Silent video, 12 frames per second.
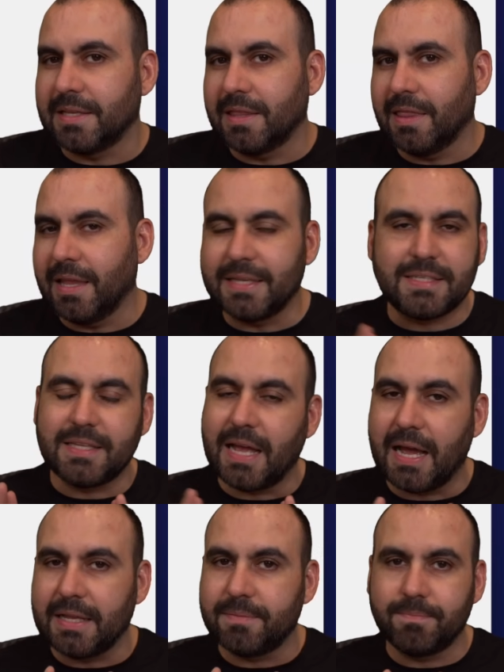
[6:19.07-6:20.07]
let's
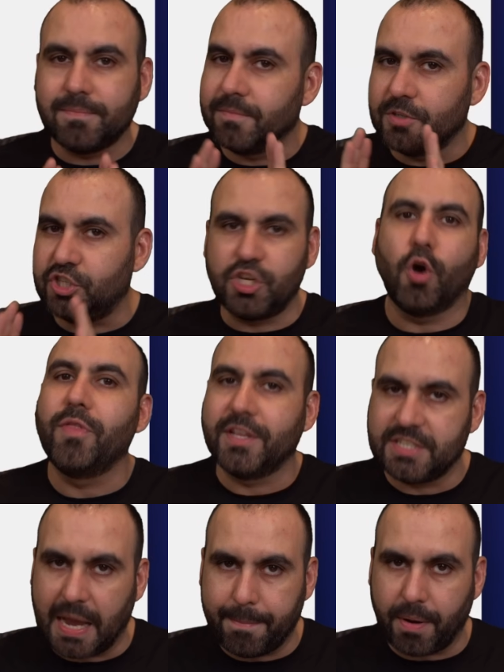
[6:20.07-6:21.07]
not show the
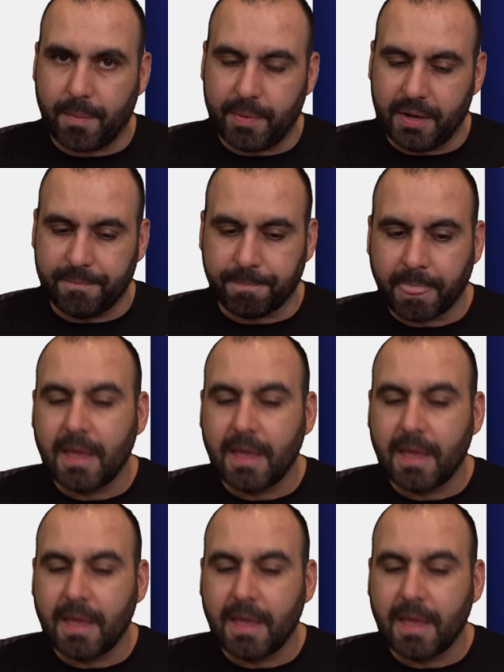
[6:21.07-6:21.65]
chatbot button.